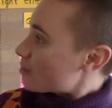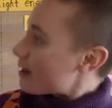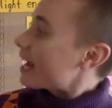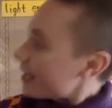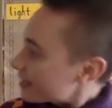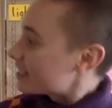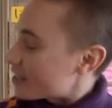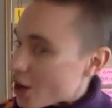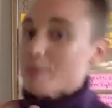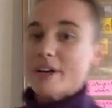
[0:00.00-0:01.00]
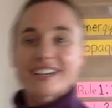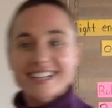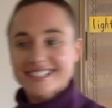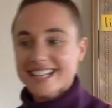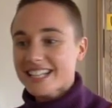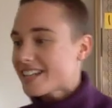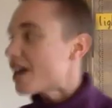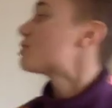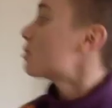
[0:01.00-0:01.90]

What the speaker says: Pi? Oh my goodness, that's nuts.